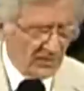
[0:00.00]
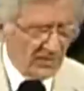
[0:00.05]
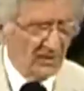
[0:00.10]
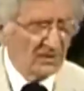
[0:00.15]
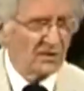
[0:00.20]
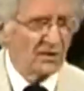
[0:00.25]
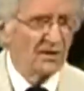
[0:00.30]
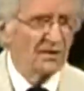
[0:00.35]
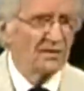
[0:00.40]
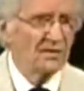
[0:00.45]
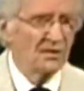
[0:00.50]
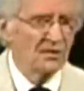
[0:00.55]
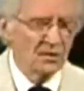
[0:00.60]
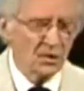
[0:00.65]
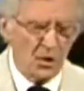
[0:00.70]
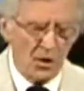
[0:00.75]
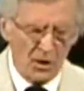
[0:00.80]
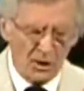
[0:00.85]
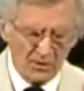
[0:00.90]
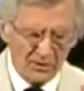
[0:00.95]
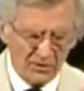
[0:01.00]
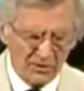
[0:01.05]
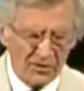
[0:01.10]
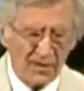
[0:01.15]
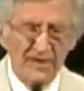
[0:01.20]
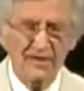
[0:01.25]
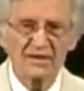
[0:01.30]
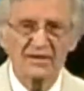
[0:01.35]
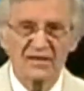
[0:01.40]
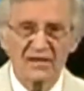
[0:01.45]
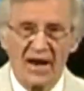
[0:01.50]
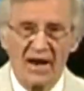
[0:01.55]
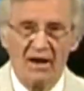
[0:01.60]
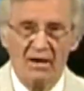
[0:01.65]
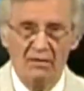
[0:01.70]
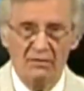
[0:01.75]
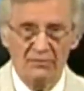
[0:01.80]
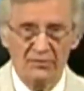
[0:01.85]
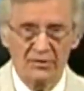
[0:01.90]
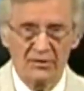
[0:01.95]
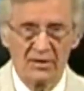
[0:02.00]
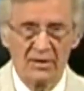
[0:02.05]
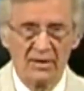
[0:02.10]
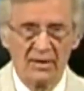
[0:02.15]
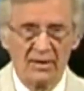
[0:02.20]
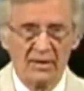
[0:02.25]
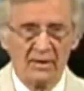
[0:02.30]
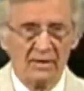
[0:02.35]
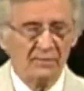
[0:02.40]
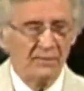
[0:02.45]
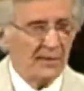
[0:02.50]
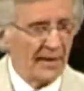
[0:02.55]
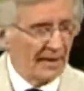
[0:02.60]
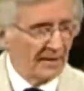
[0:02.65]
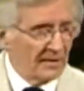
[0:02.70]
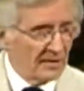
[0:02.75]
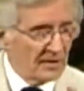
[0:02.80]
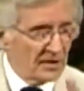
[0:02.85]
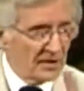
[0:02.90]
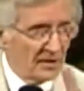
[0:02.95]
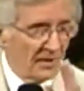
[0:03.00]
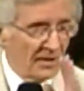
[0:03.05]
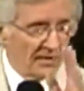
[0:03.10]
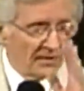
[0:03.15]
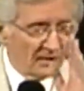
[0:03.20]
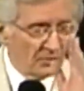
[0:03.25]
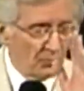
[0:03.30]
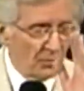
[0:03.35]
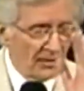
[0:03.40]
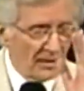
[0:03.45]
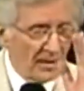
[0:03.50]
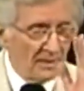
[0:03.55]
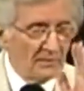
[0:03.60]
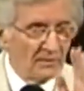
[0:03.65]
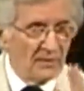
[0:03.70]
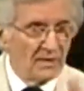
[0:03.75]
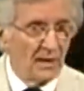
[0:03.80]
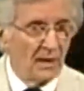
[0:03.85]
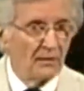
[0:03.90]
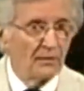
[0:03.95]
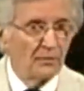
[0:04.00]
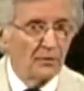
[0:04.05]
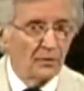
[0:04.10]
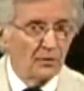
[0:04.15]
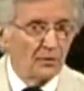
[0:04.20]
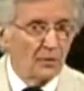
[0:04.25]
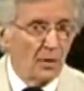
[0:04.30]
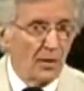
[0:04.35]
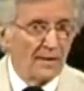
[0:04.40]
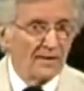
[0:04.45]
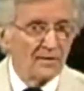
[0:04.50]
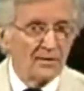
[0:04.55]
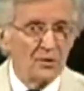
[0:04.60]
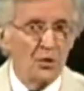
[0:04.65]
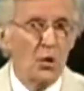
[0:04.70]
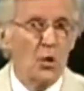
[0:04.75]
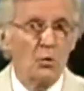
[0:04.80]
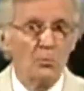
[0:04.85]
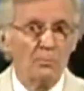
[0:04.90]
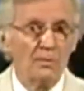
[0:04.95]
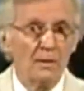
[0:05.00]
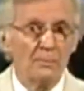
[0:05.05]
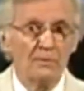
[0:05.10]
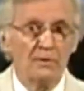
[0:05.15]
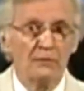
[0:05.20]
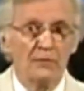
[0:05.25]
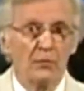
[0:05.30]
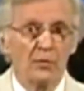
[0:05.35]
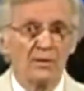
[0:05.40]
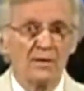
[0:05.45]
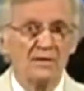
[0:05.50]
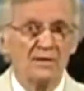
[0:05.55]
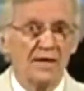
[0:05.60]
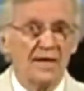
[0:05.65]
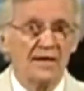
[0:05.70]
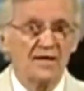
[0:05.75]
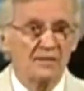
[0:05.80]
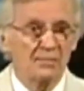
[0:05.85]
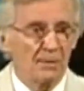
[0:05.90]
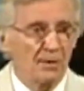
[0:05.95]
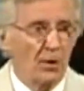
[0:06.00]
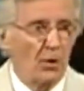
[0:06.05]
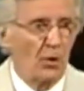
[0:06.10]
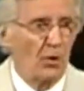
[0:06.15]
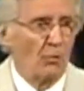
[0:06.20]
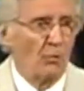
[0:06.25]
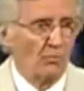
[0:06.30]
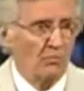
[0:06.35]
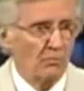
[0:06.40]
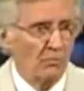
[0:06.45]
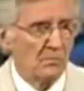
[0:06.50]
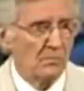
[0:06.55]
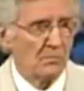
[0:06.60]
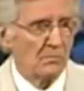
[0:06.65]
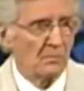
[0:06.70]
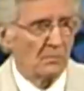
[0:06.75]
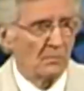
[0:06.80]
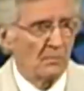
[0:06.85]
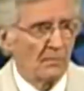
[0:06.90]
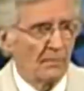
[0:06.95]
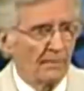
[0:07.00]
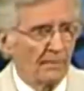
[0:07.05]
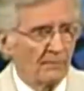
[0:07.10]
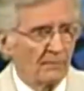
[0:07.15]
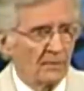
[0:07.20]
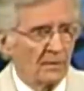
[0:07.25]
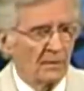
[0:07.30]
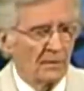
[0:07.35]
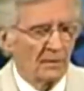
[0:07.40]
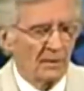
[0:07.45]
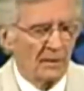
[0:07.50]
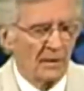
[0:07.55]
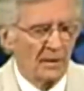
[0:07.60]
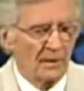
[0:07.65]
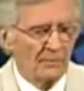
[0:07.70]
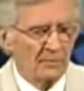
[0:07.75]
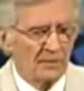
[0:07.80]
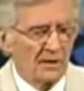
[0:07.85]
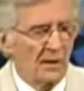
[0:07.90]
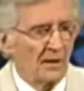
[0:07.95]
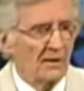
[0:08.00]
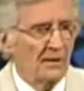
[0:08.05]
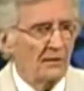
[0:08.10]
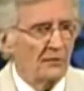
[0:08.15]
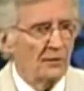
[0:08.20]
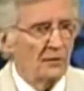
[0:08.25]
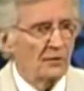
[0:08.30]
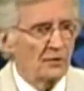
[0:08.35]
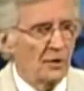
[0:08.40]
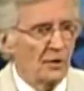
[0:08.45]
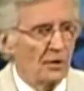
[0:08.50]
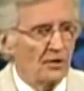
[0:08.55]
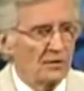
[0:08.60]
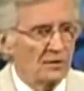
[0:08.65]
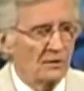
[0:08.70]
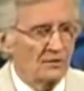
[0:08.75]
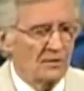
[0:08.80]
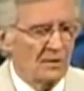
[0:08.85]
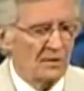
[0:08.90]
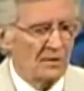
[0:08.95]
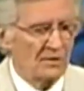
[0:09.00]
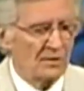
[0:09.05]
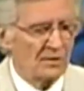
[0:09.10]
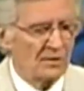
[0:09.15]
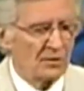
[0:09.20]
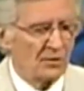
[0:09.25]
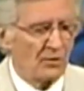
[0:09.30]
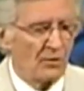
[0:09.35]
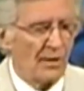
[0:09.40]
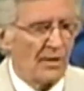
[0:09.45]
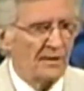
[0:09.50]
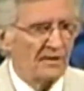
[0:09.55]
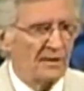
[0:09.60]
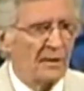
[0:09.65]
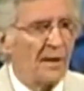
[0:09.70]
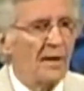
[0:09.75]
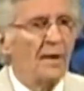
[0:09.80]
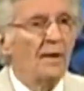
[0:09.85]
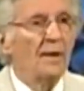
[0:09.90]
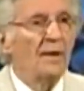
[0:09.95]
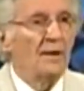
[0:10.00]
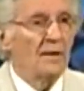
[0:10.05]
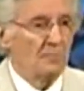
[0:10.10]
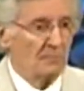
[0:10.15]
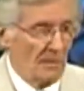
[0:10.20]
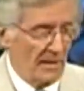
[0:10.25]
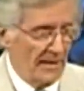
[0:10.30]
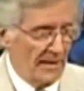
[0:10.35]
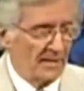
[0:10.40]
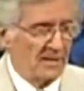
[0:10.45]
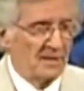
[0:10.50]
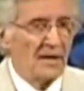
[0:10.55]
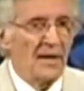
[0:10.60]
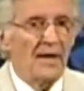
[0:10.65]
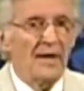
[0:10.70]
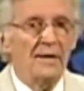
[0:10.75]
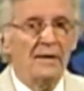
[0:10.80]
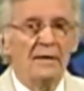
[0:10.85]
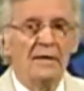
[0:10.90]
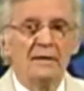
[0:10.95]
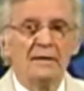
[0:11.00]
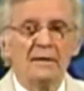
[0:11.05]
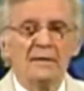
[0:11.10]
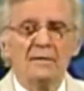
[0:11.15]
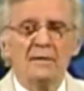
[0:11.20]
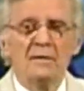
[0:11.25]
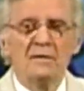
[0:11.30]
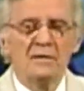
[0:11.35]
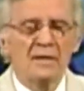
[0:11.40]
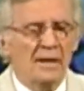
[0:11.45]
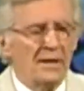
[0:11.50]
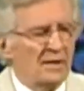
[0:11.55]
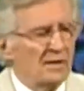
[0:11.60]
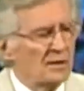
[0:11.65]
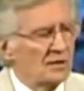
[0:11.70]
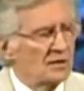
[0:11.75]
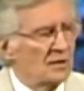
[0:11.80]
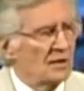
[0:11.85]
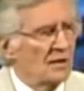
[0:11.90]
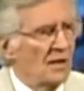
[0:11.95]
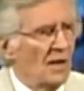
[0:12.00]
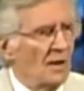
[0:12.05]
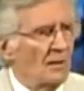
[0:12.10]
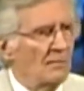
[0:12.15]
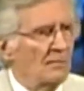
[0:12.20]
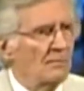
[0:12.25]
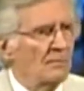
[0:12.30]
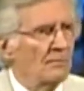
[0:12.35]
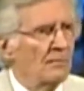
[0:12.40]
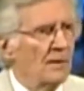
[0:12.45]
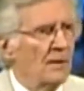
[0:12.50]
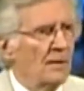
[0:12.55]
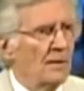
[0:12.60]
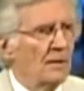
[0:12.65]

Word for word: what he says. As hard as that sounds, that is, that's what I'm telling you. God told me before he takes me home. I'm telling the church of Jesus Christ in my day and in the days to come,